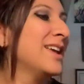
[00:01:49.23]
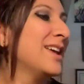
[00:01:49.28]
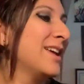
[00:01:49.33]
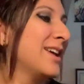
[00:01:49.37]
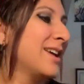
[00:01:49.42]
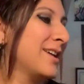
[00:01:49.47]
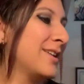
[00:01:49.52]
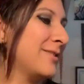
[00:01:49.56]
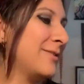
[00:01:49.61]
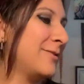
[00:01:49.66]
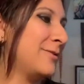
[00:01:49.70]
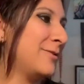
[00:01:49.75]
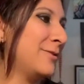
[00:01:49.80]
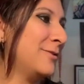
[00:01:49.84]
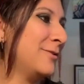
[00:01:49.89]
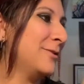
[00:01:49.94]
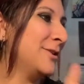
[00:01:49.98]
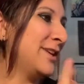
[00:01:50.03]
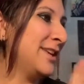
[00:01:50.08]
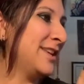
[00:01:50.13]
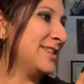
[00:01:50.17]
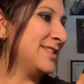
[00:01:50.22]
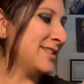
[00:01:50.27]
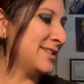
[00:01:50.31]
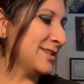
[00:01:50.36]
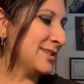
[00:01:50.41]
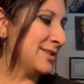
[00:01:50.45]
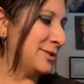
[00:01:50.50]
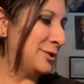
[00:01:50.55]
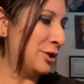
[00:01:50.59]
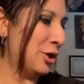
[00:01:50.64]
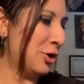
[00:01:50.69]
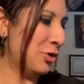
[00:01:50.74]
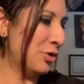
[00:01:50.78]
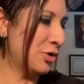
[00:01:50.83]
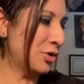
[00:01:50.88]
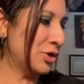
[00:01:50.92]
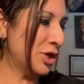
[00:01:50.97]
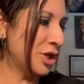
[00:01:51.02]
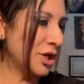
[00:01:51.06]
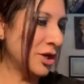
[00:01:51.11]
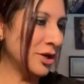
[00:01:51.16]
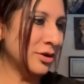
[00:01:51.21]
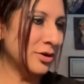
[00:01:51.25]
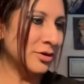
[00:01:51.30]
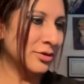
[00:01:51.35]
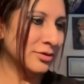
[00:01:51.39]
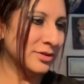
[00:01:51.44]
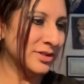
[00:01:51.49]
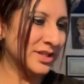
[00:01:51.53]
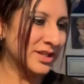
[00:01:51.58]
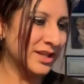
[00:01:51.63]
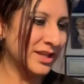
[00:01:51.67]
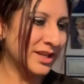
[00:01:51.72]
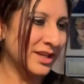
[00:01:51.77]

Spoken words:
And oh, he's just so cute.